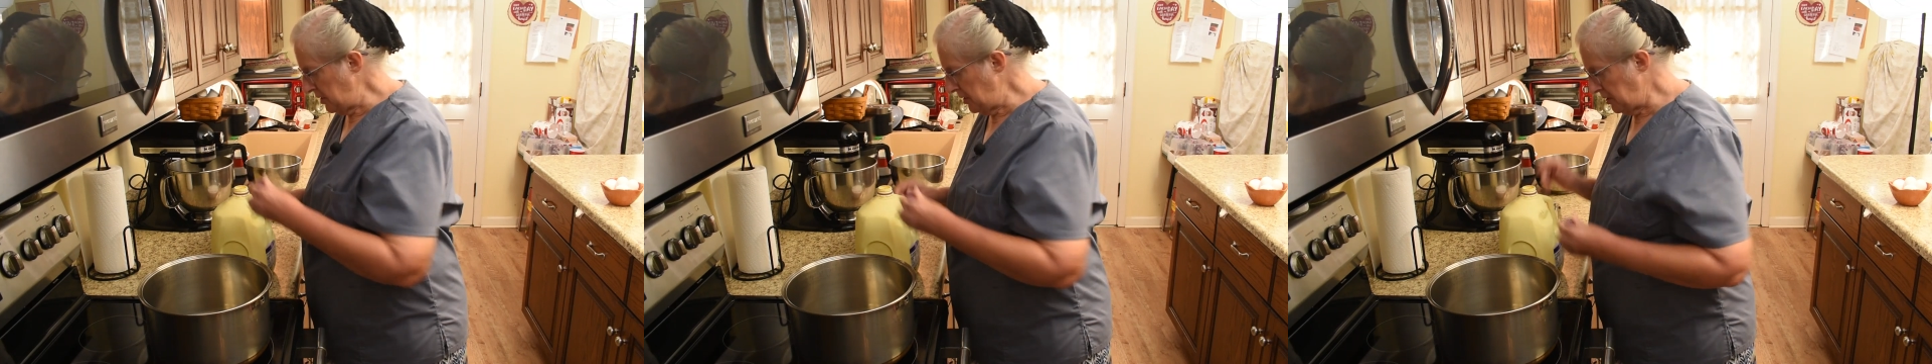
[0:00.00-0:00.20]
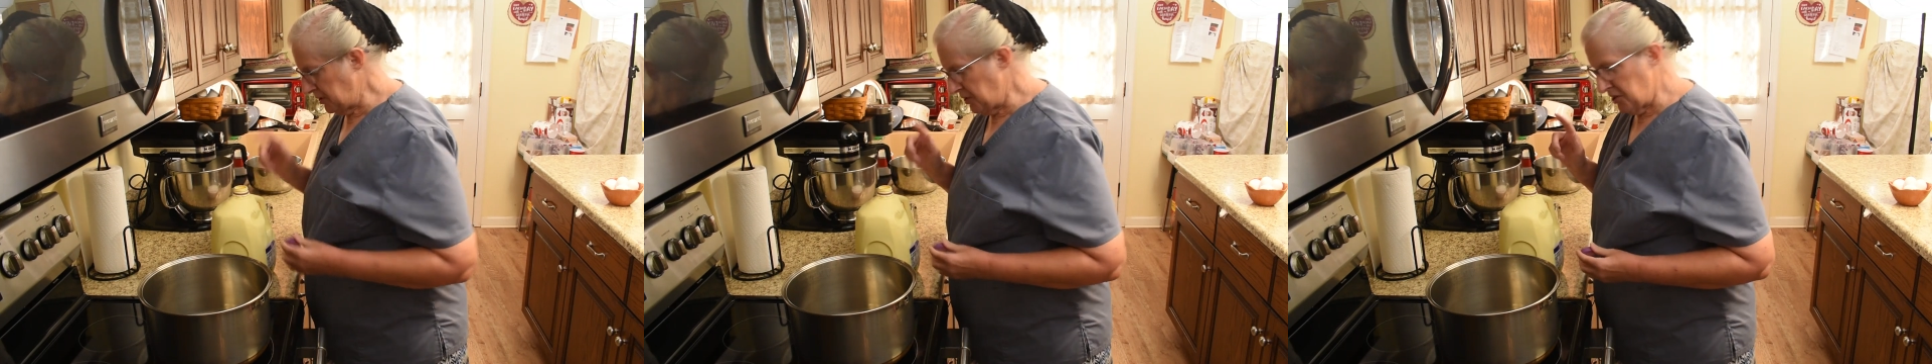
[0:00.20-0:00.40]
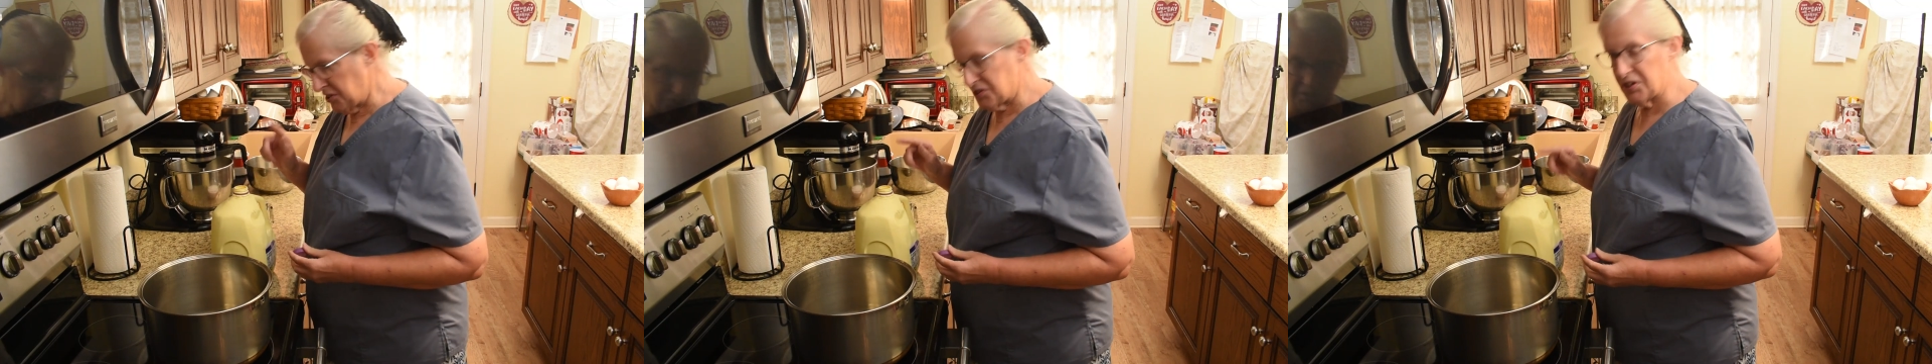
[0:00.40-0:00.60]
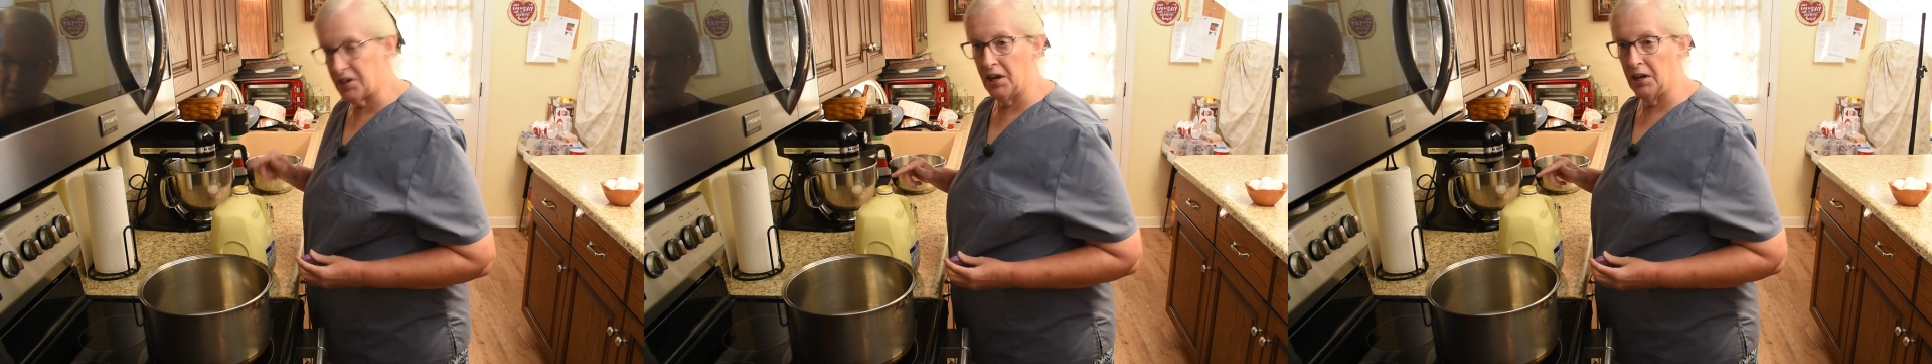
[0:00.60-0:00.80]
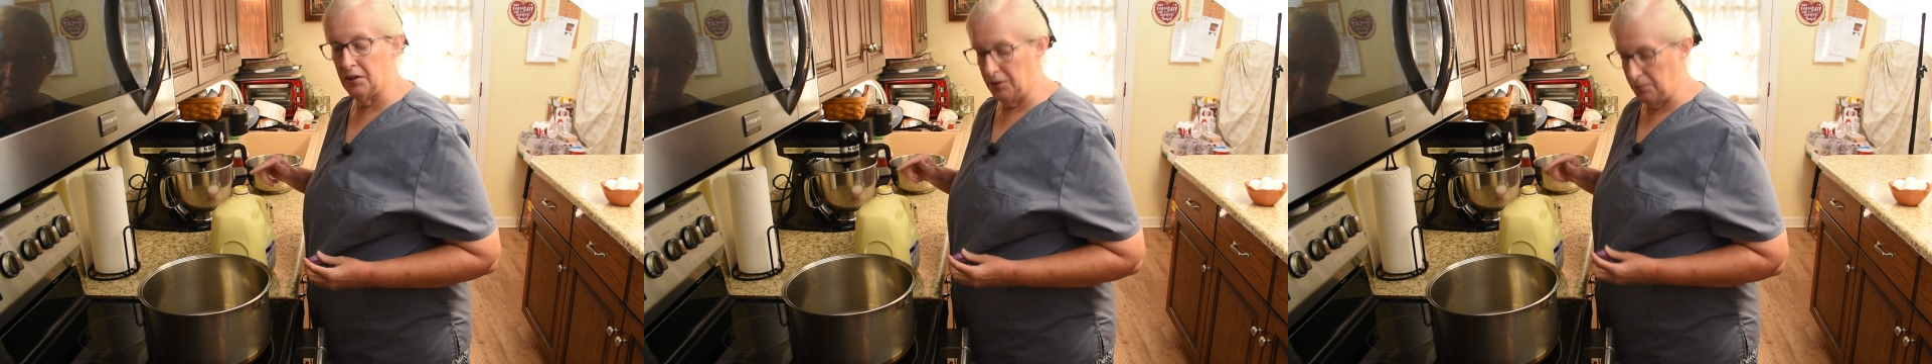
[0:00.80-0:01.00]
it takes a
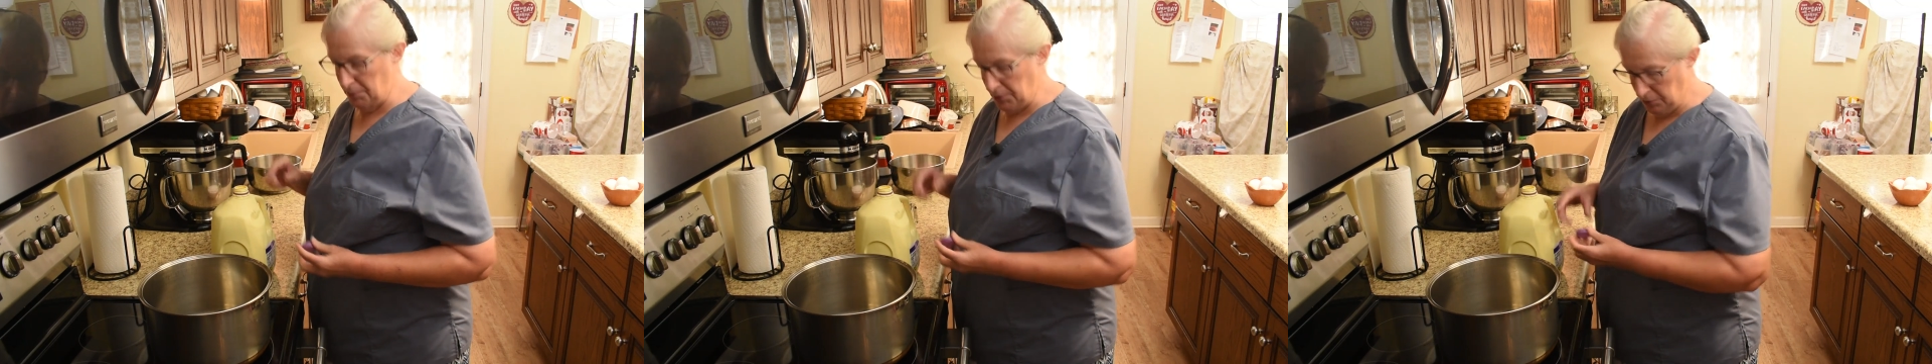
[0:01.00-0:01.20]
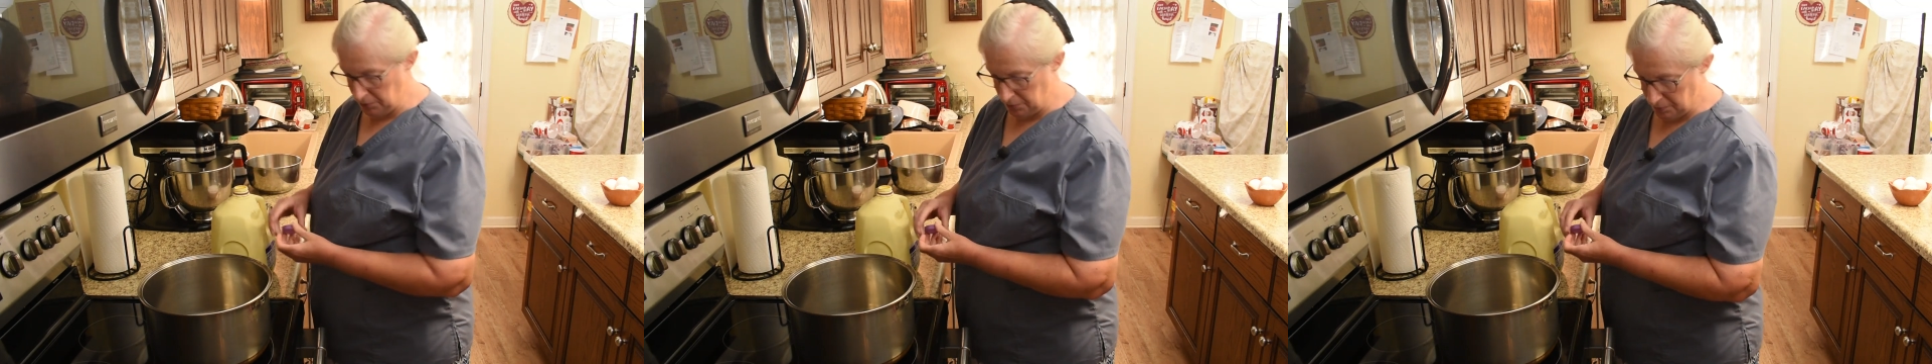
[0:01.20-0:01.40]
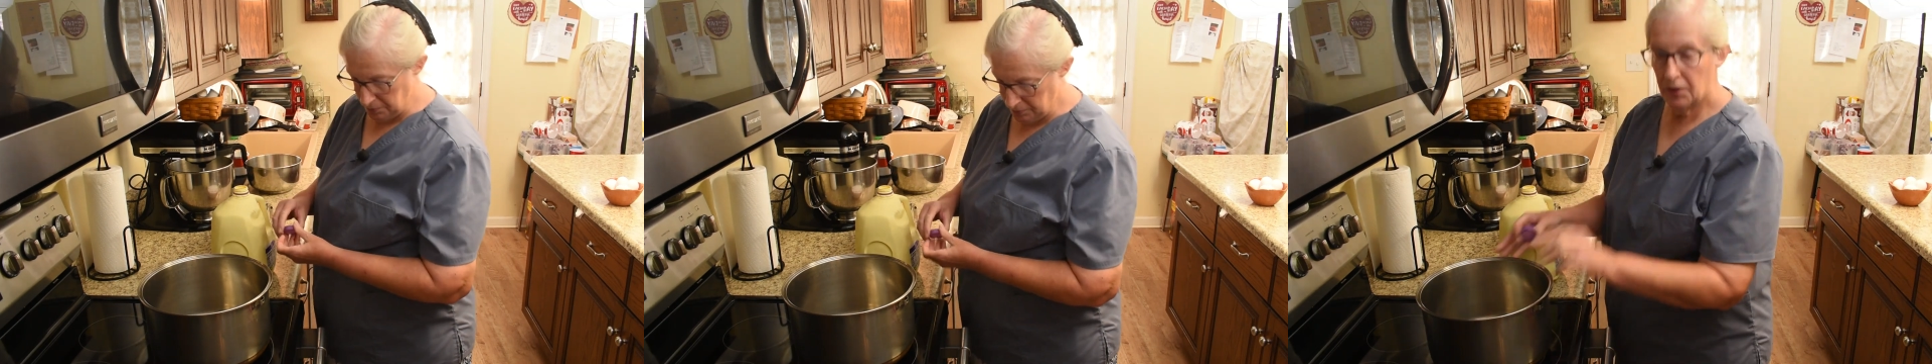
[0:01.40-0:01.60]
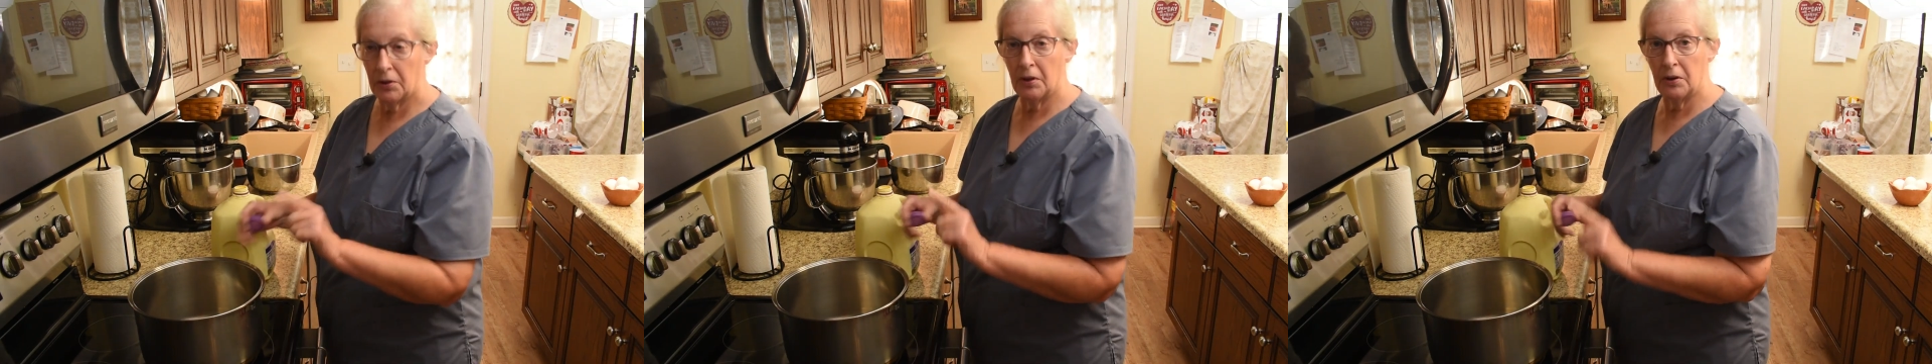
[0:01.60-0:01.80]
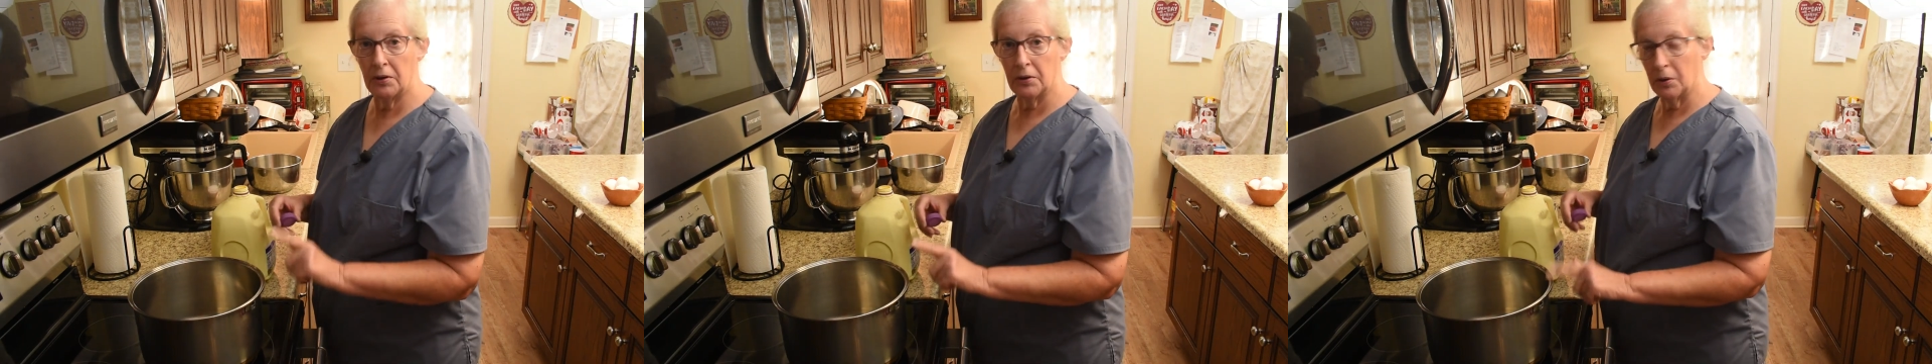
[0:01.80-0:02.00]
gallon of milk
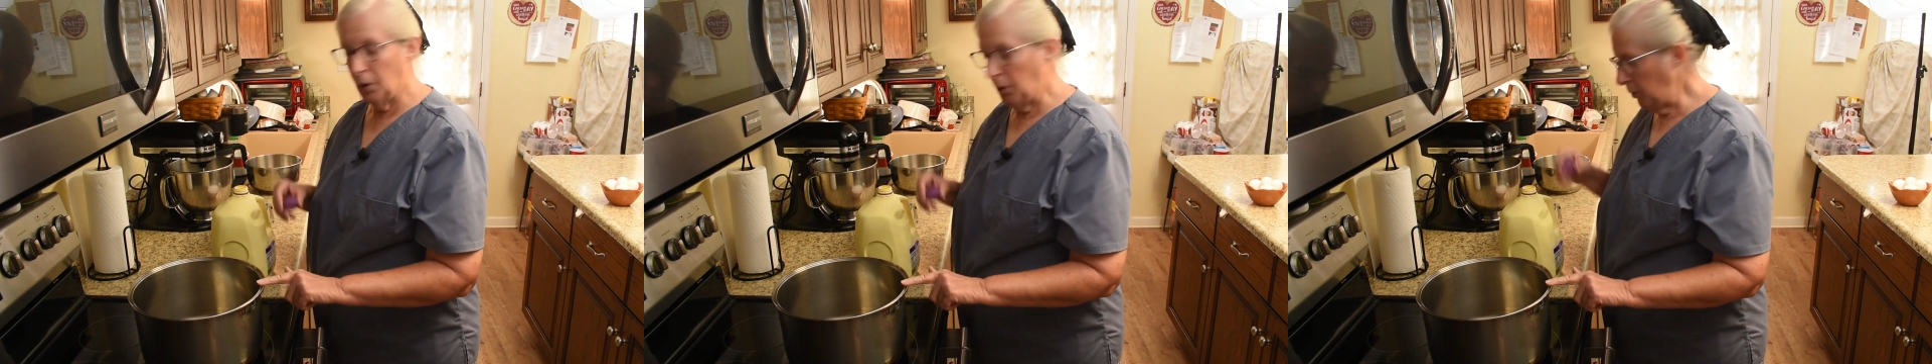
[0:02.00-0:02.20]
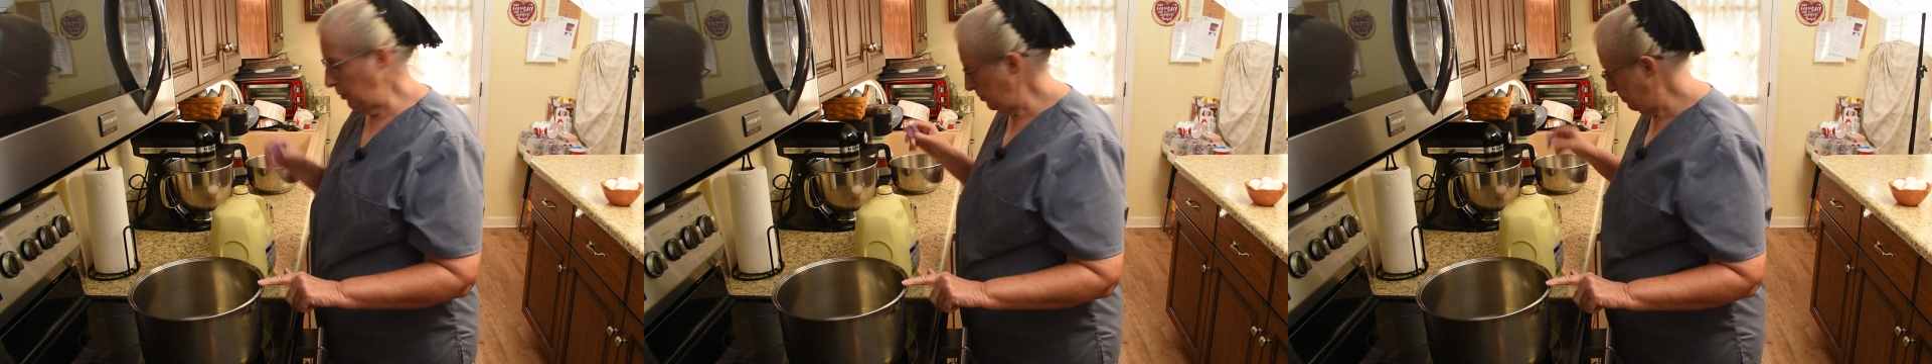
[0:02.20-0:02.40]
on a cold